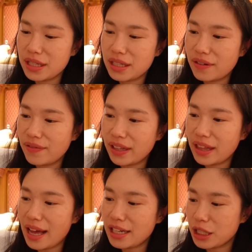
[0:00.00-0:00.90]
and stuff like
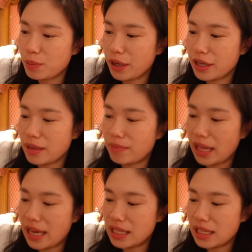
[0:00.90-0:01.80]
that, just because I'm
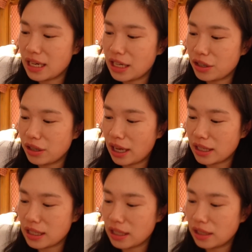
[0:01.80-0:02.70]
lazy and I don't like
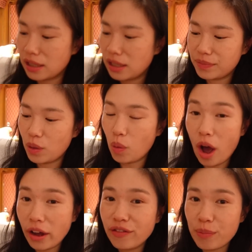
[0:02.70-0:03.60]
to
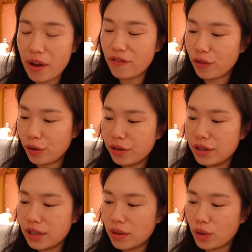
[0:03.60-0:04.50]
work for my food,
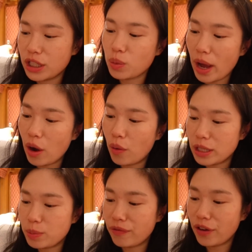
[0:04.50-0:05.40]
which is why I
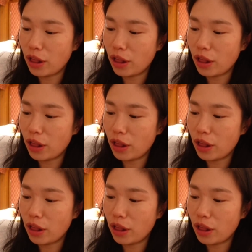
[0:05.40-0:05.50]
always prefer